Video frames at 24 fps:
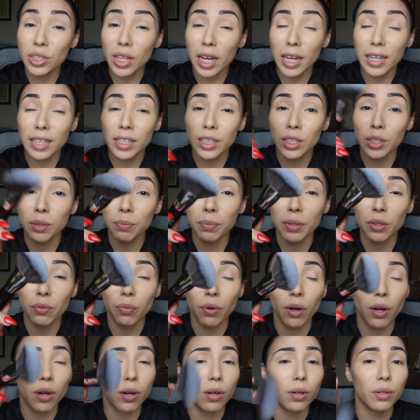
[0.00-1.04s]
I could be
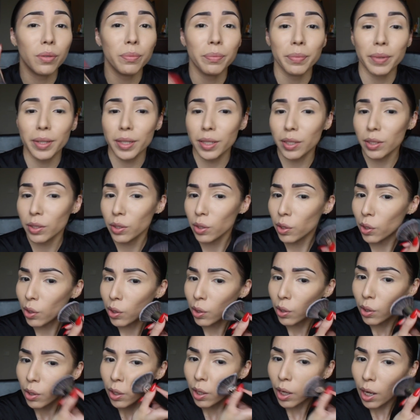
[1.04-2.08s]
wrong, but
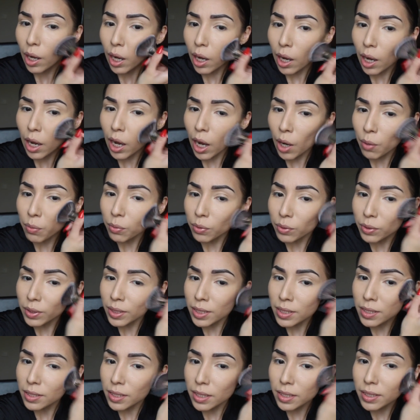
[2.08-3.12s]
I will
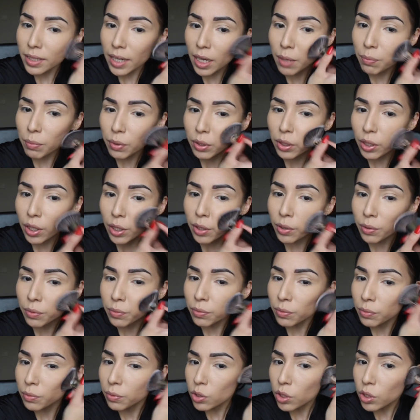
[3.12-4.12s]
list it down below.